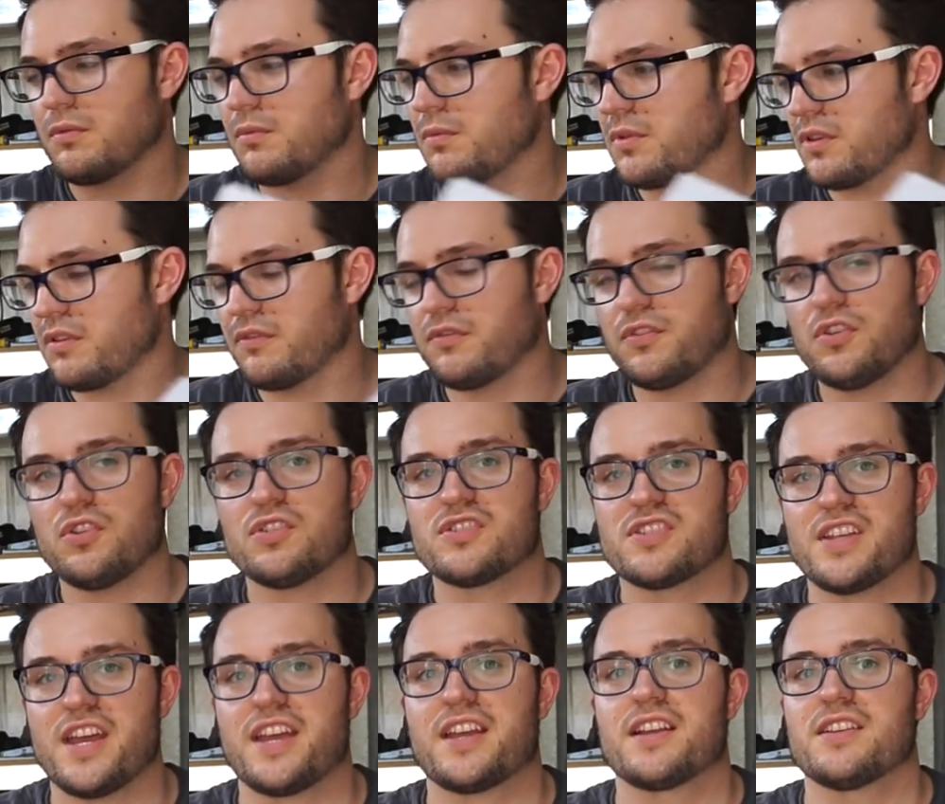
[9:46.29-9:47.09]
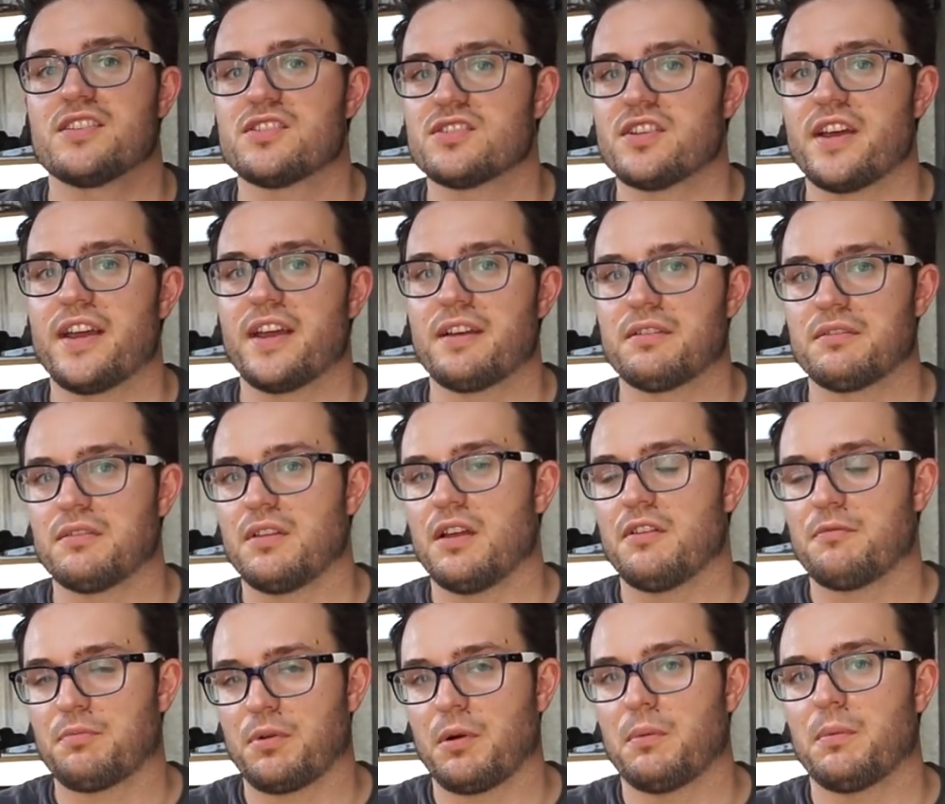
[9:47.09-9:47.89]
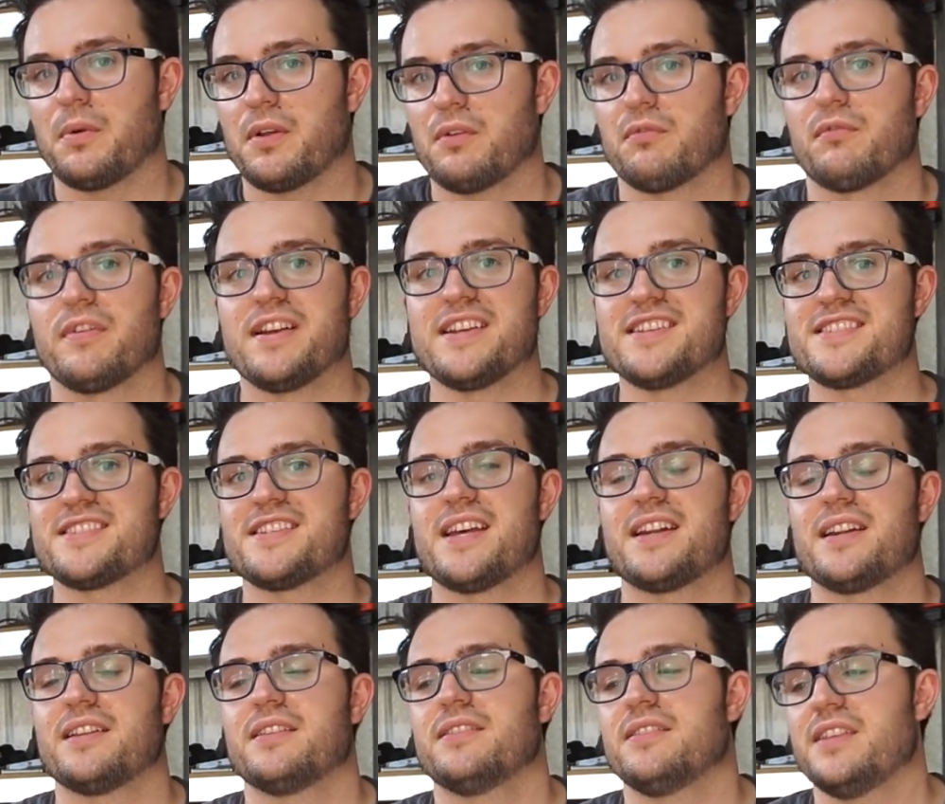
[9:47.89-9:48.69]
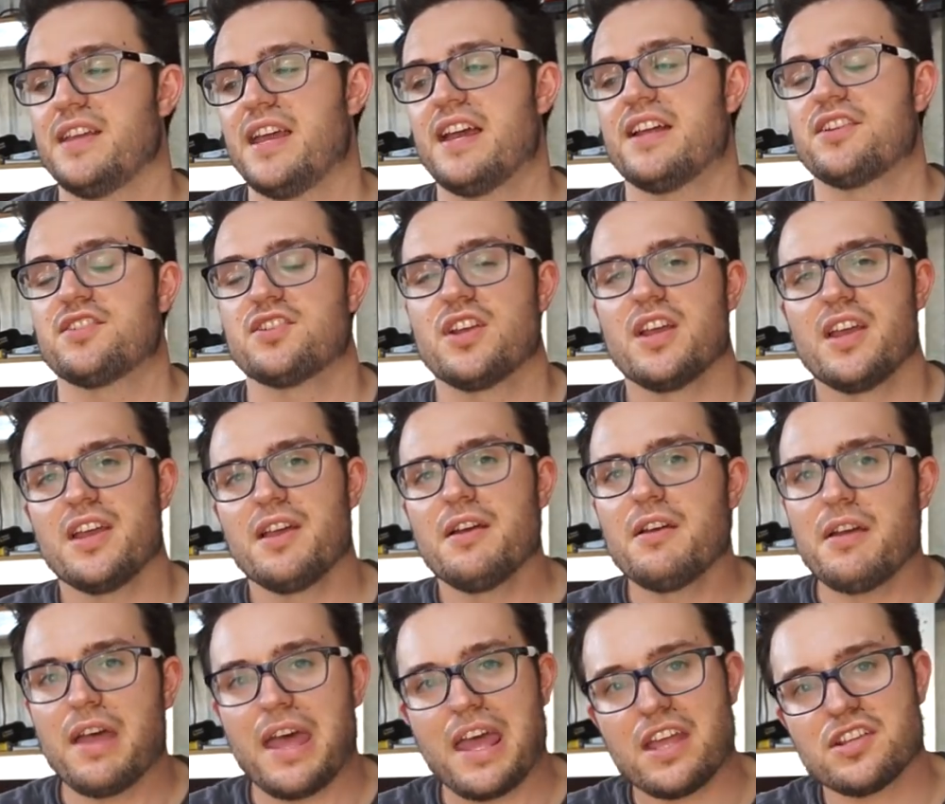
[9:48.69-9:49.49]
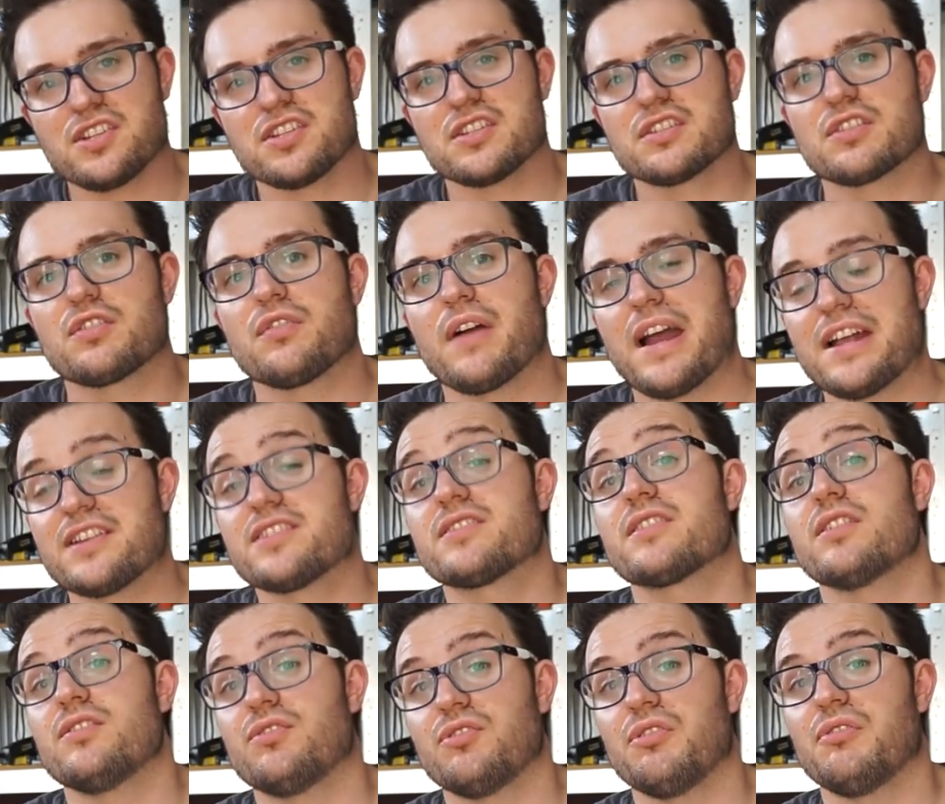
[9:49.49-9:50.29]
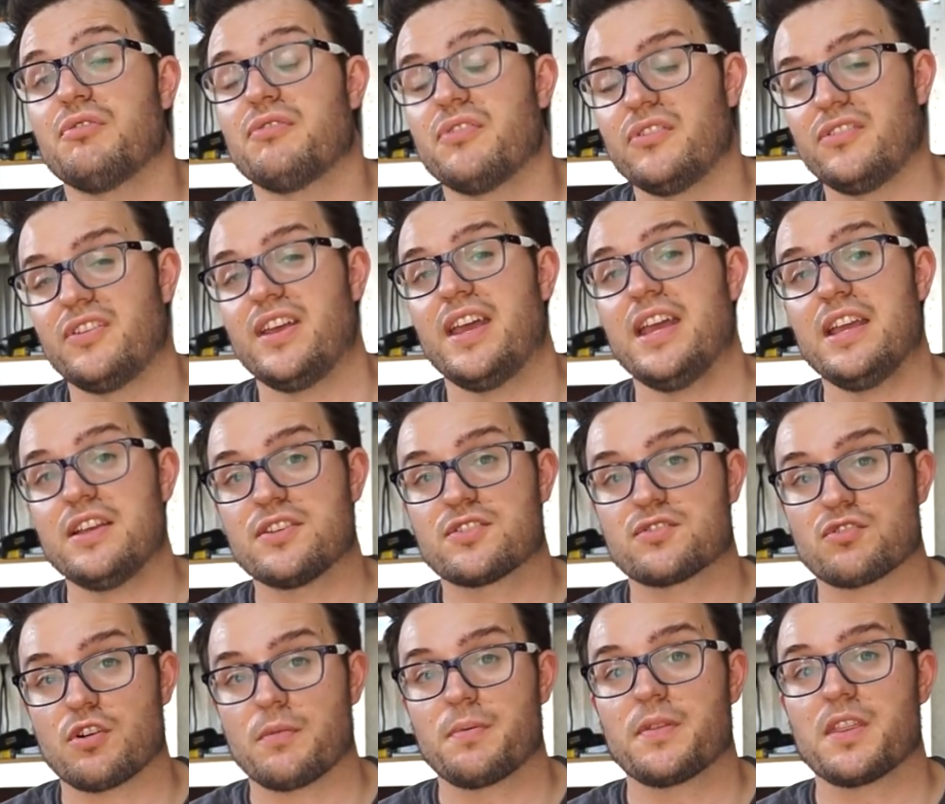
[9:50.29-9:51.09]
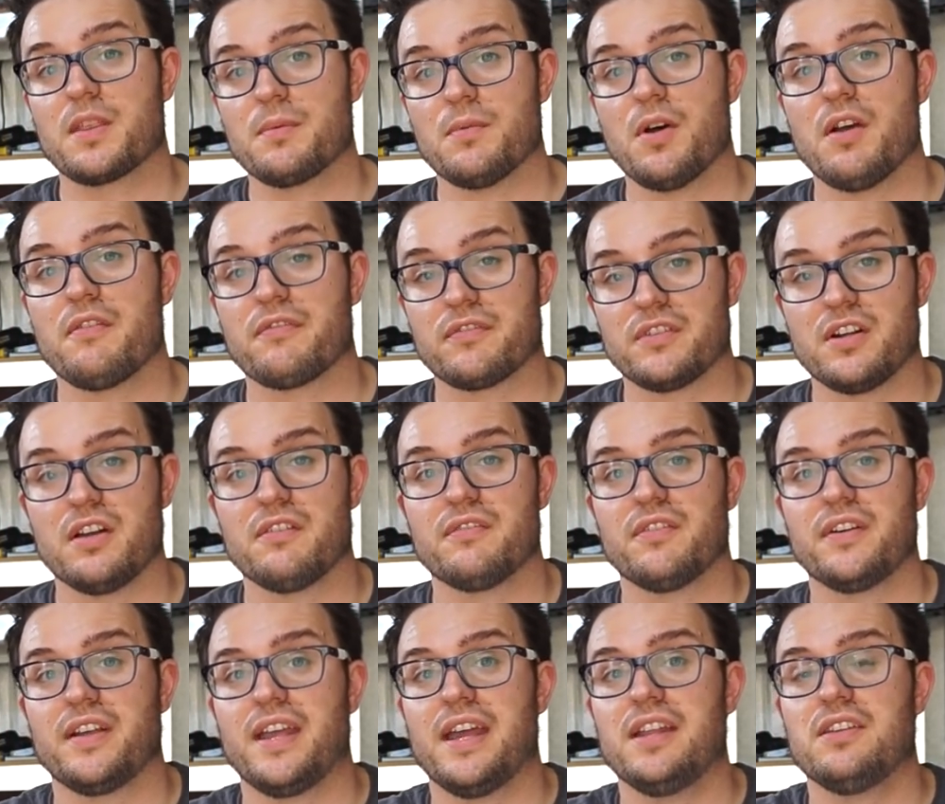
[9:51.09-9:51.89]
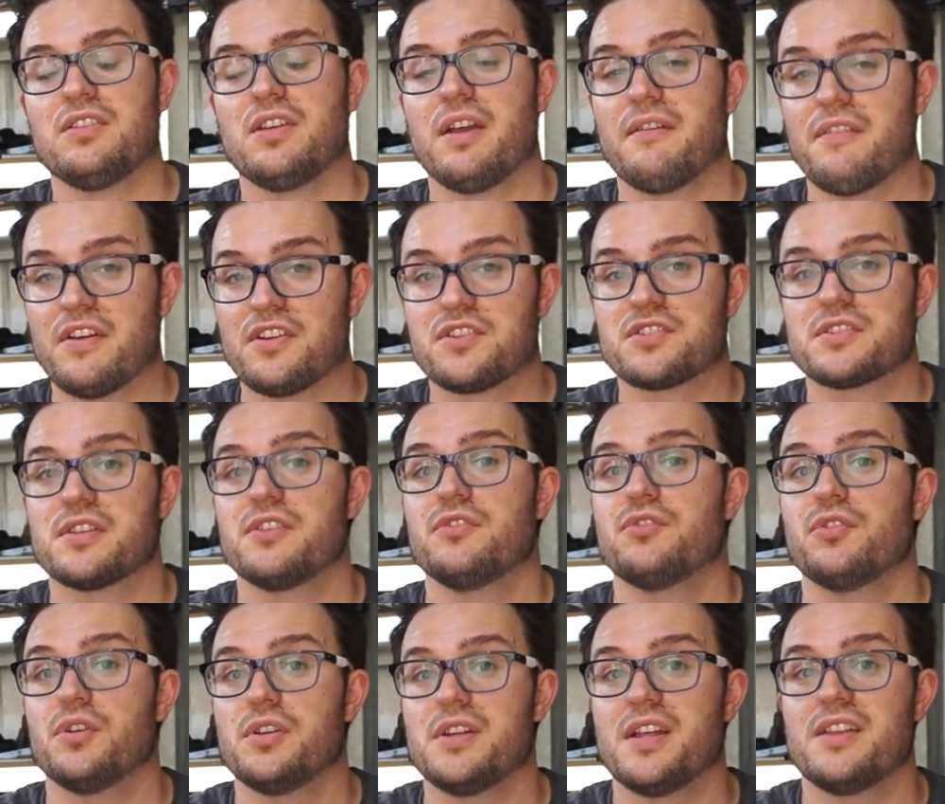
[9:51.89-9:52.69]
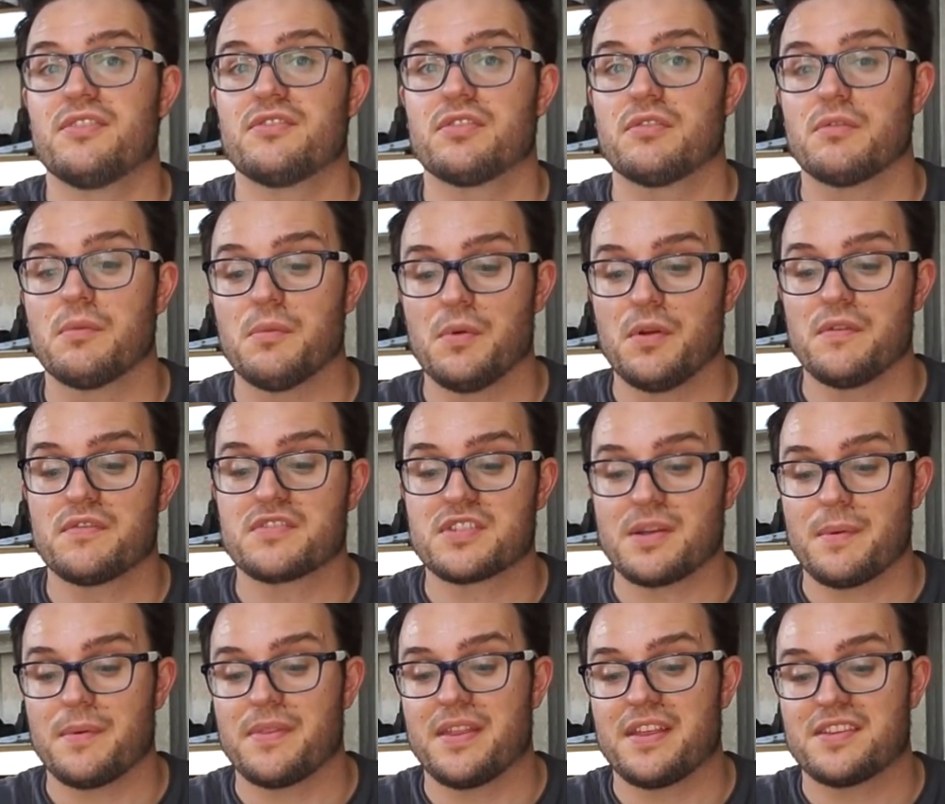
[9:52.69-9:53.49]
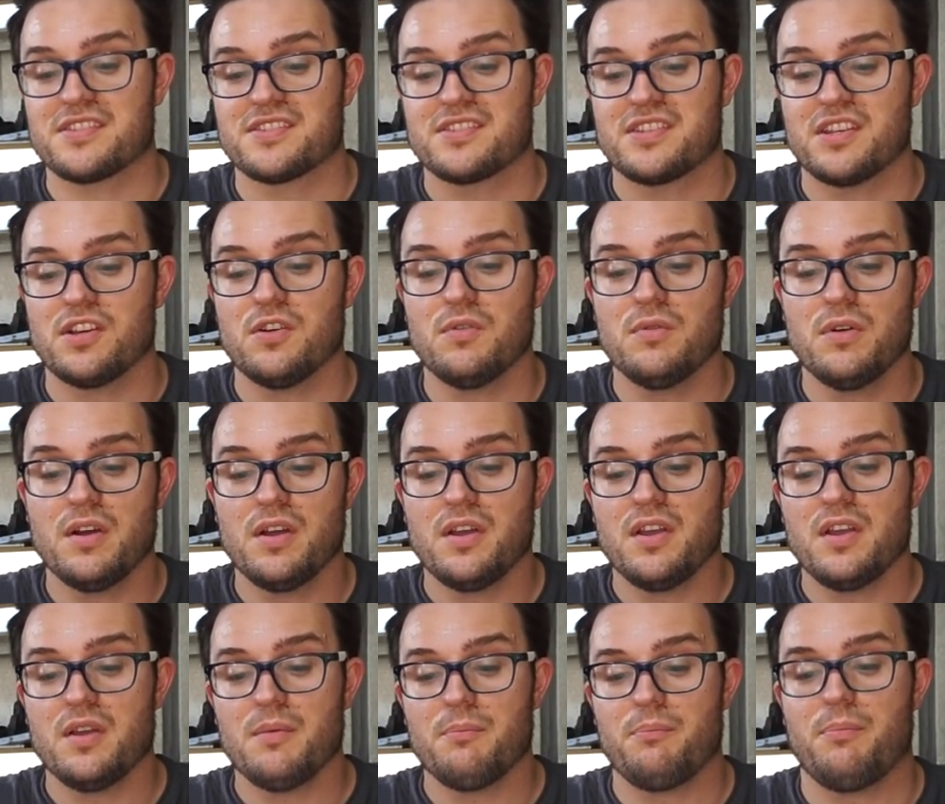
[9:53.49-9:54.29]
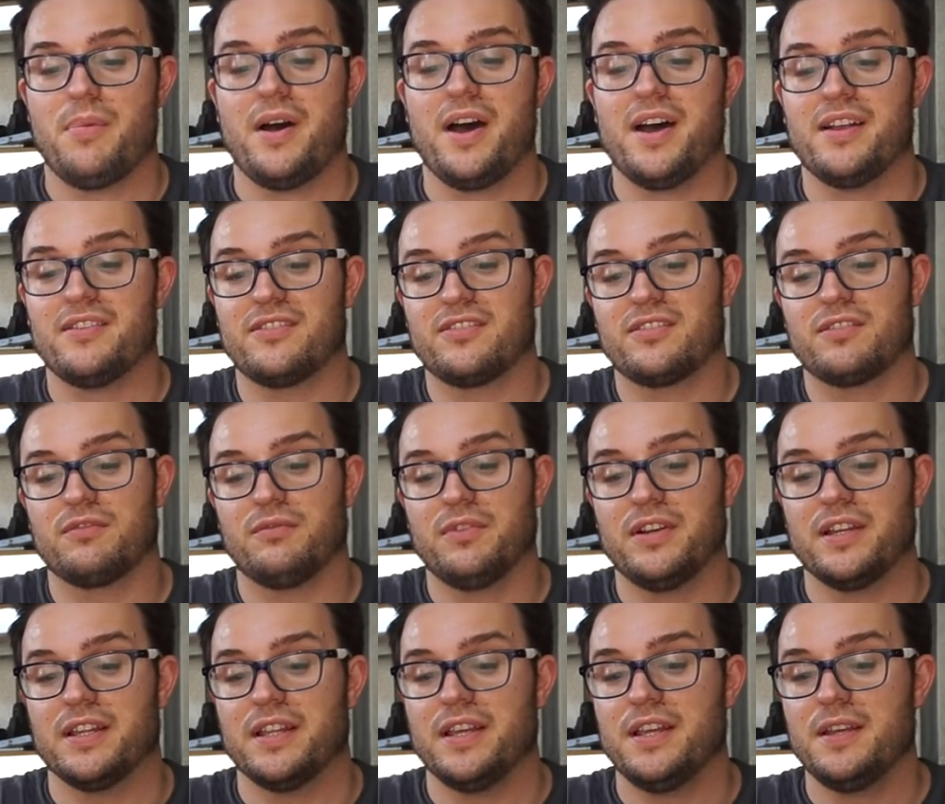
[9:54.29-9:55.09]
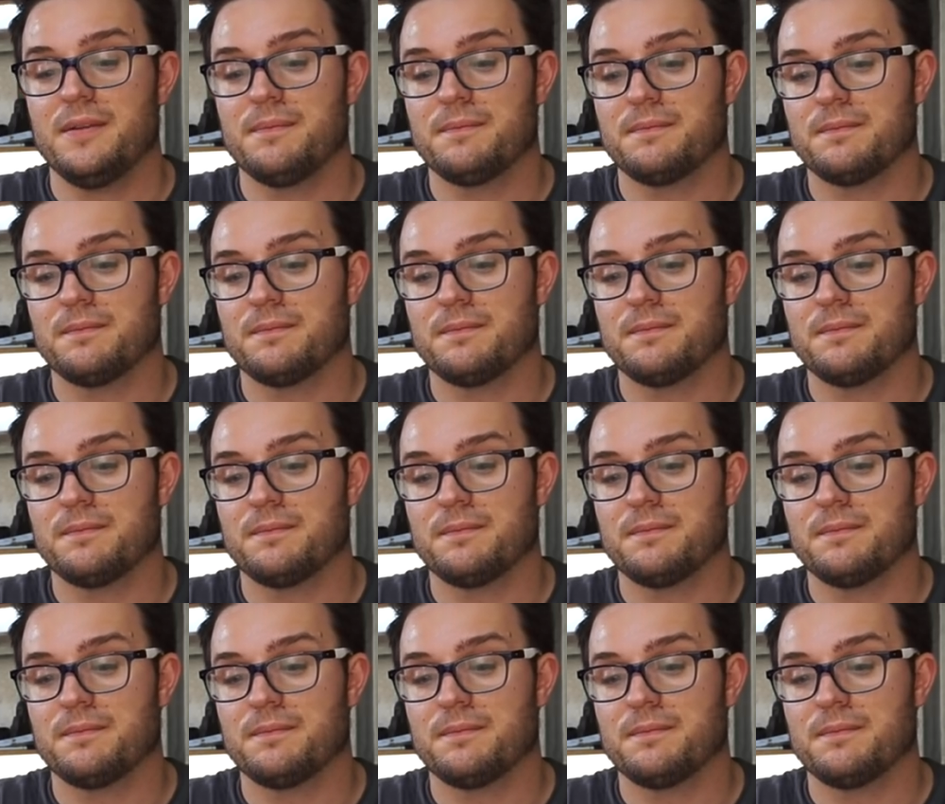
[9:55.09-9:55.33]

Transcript: with a few seconds I have probably resetted the edge. Edges gradually do fatigue, stropping them over and over again. You eventually do need to remove some of that steel, but really,